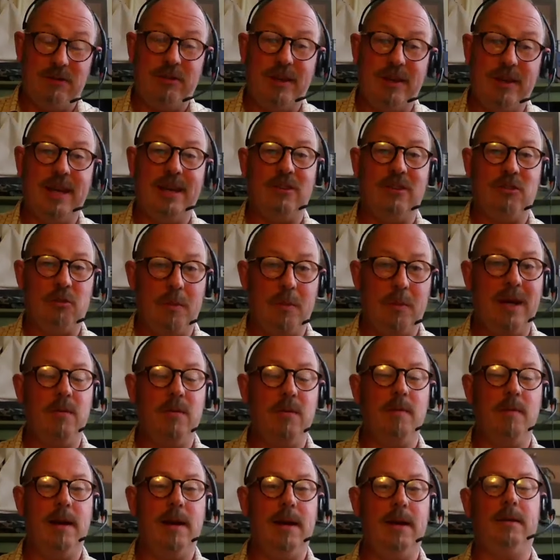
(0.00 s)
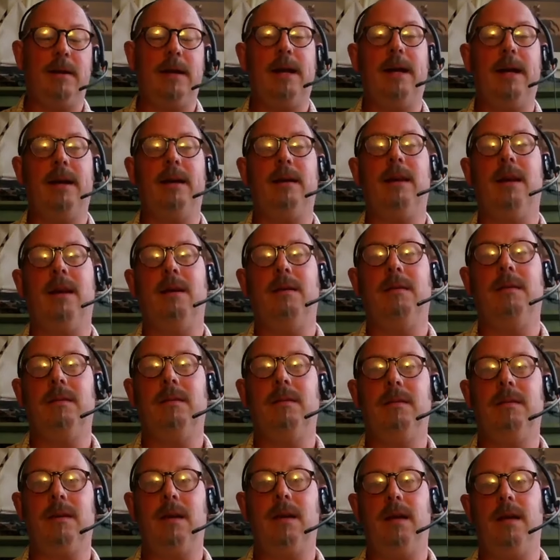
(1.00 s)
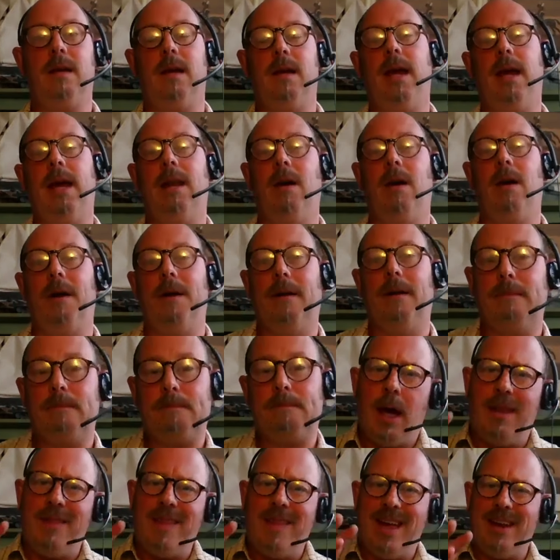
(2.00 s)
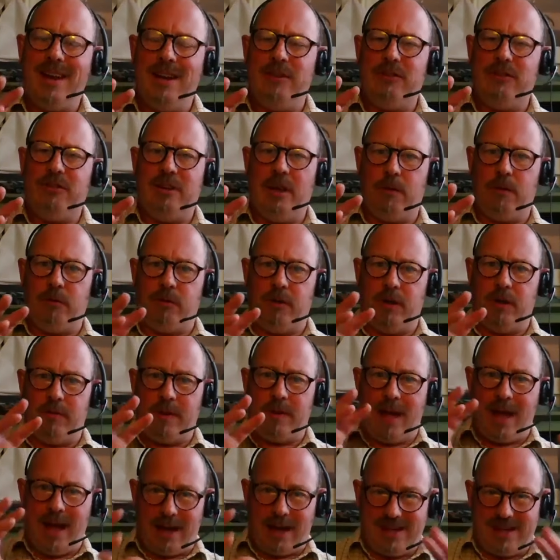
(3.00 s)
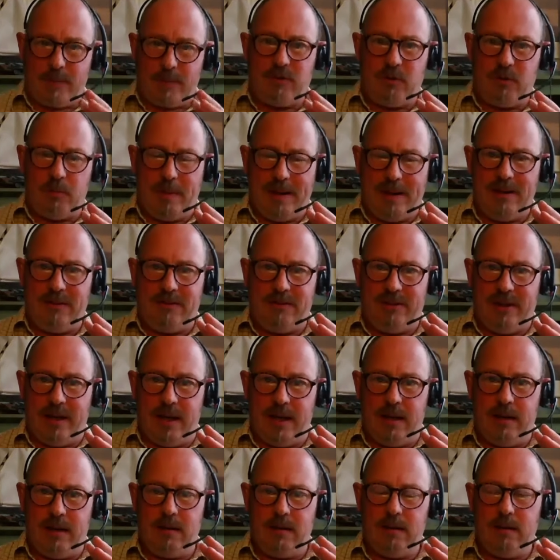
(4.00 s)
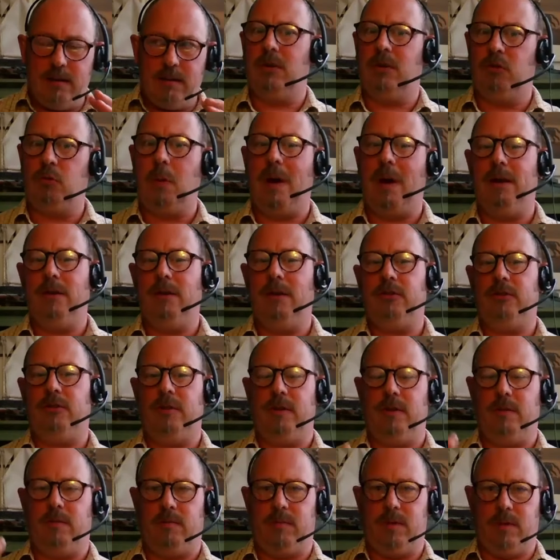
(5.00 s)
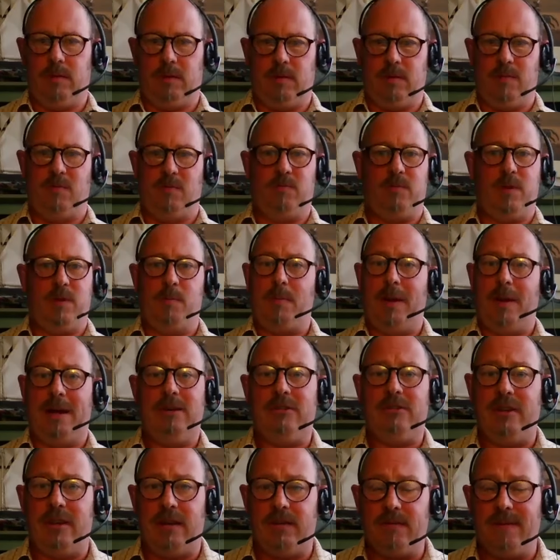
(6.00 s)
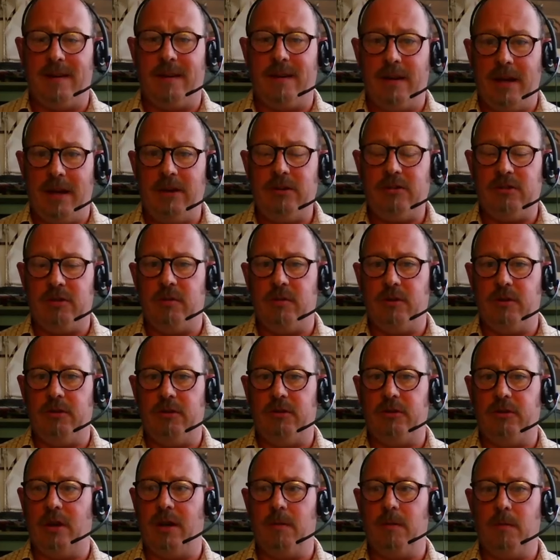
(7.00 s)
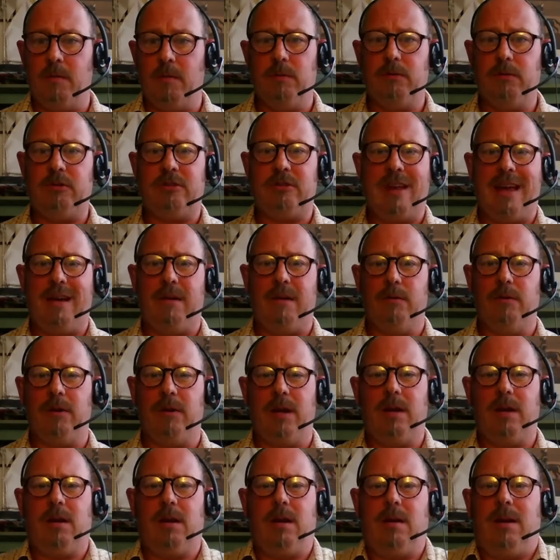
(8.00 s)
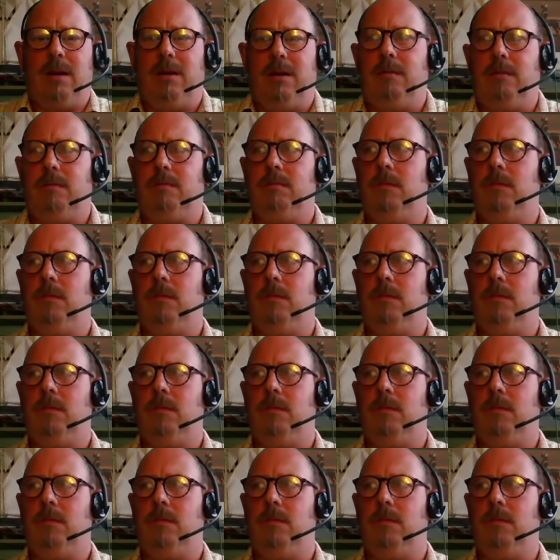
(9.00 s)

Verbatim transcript: us the kit to make a really good air, you know. Uh, airliner. And that in itself, the, that adaptability, as well as the, the the basic foundation of the design, was sound. You